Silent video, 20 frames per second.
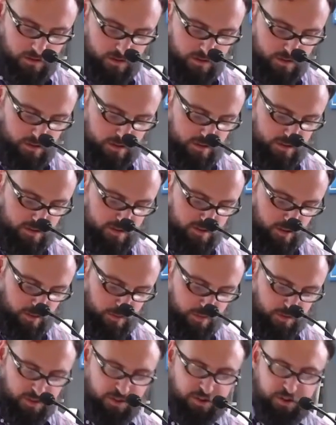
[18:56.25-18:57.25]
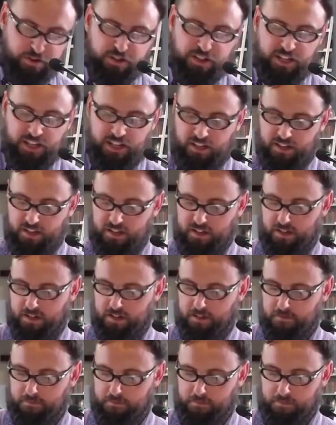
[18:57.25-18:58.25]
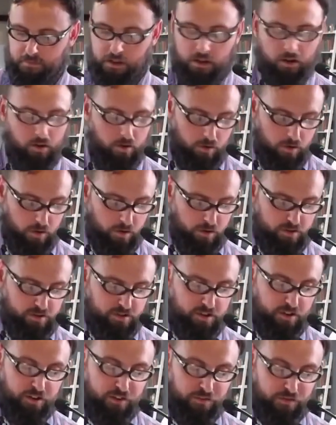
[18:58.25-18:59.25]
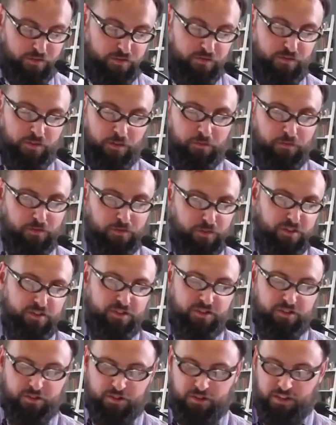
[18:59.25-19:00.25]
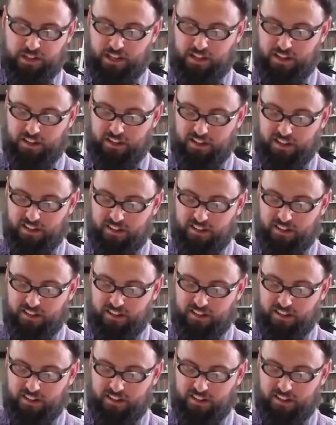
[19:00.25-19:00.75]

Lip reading: Psalm 13, from verse 13 is